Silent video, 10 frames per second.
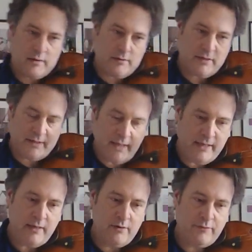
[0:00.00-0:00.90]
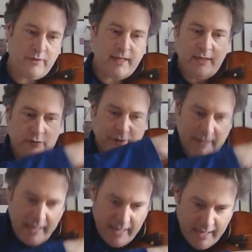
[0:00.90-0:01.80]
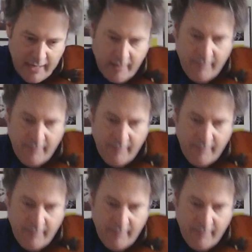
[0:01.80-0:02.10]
the digging of the heels again.